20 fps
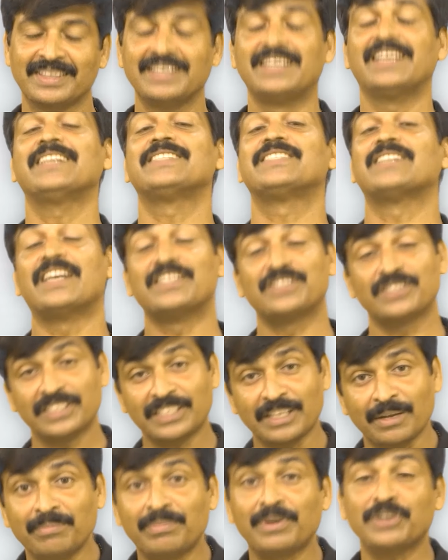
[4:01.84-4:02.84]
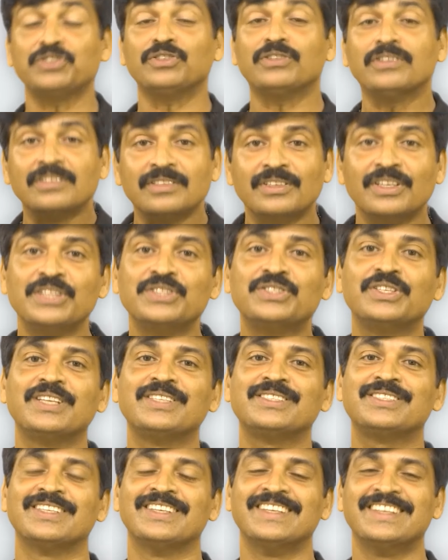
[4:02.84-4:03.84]
Yes, as the temperature
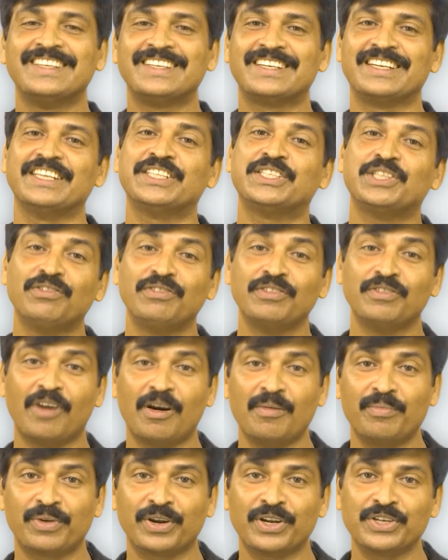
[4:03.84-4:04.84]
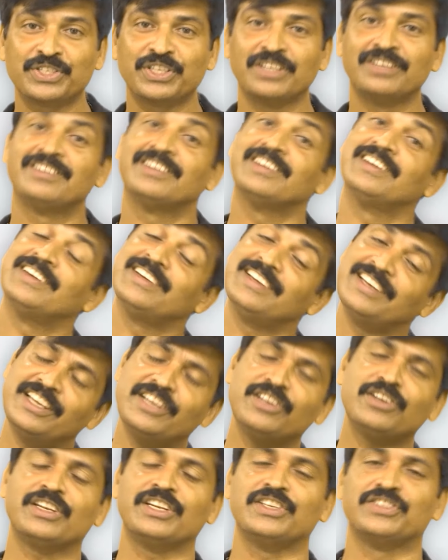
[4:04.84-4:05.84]
increases, rate of evaporation
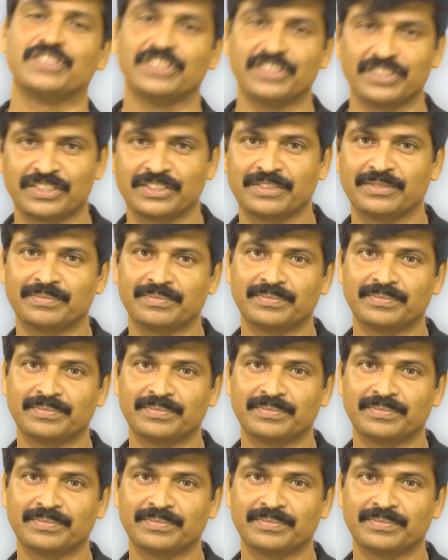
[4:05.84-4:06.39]
increases.